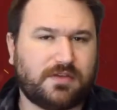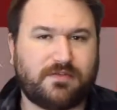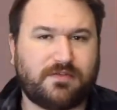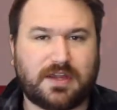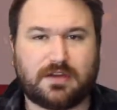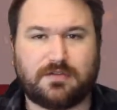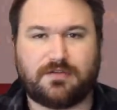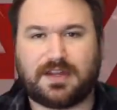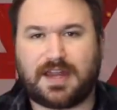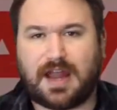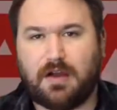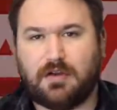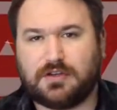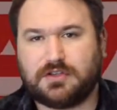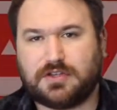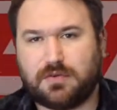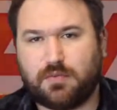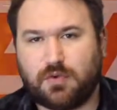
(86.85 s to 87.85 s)
you think of the
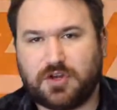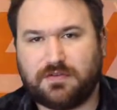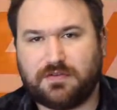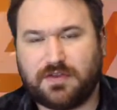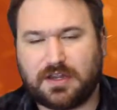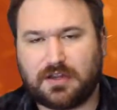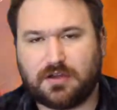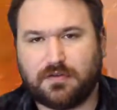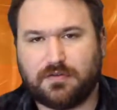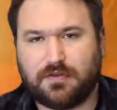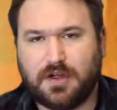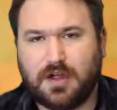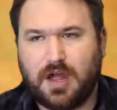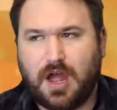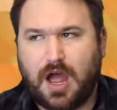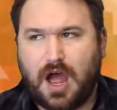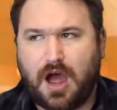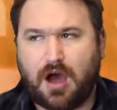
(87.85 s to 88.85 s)
character, what you think of
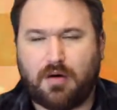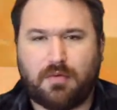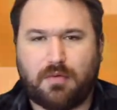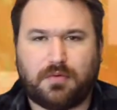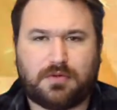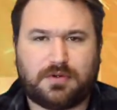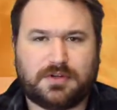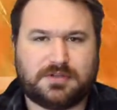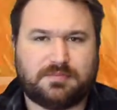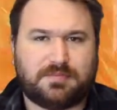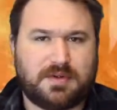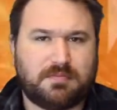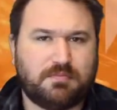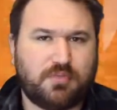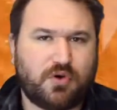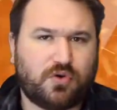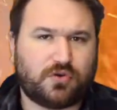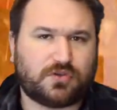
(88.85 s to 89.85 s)
how he's
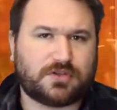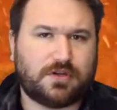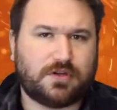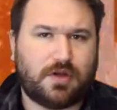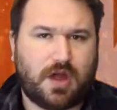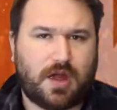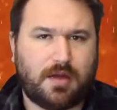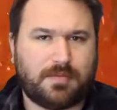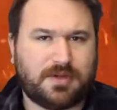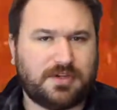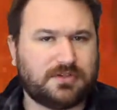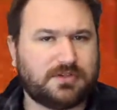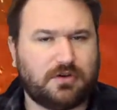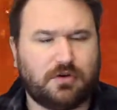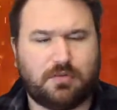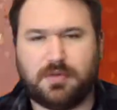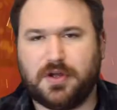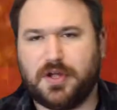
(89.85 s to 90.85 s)
been booked, he's
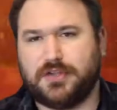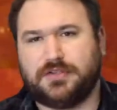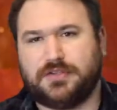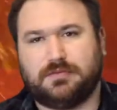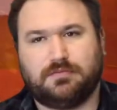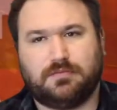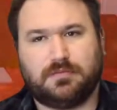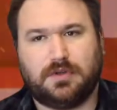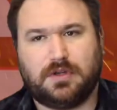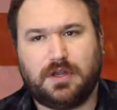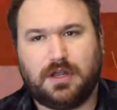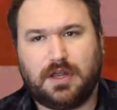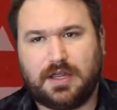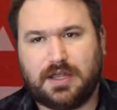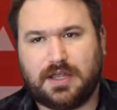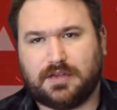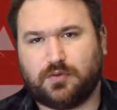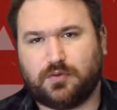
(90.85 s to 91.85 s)
still a person.
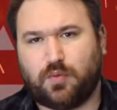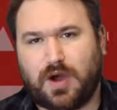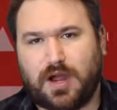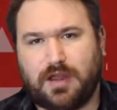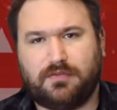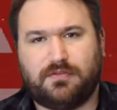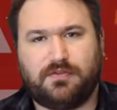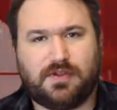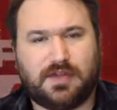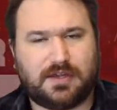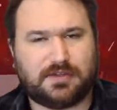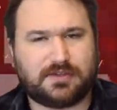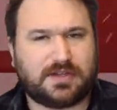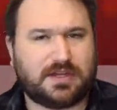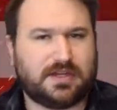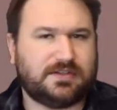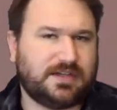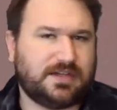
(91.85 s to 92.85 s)
He has a wife, he has
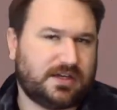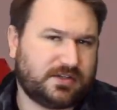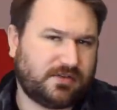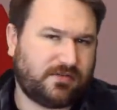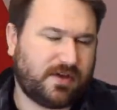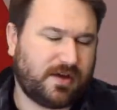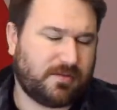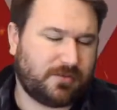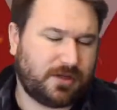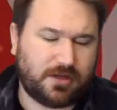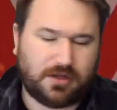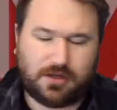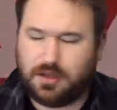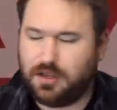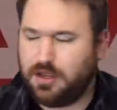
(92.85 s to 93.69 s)
kids, he has a family,